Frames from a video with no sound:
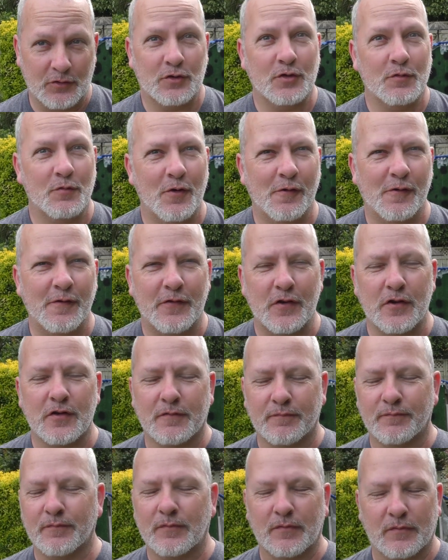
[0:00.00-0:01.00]
do some more
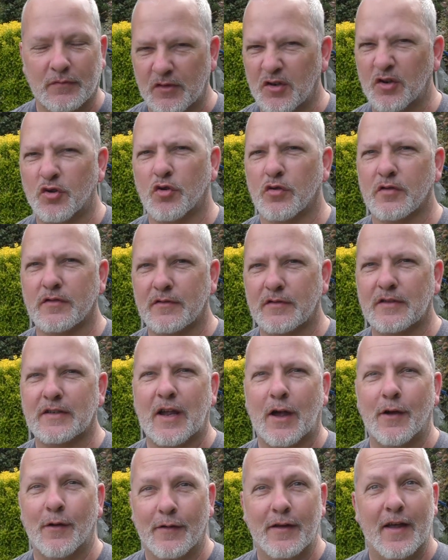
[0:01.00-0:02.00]
reviews? And of course you
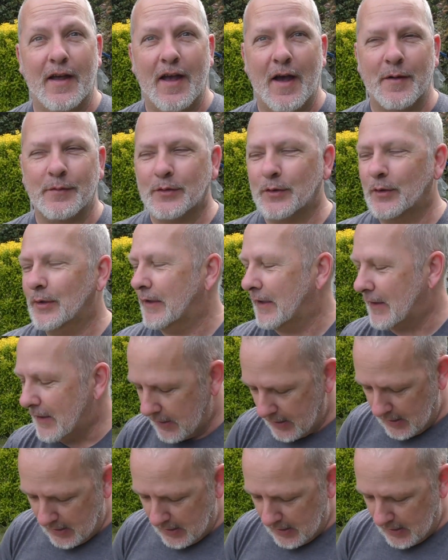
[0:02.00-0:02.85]
go, yeah, absolutely.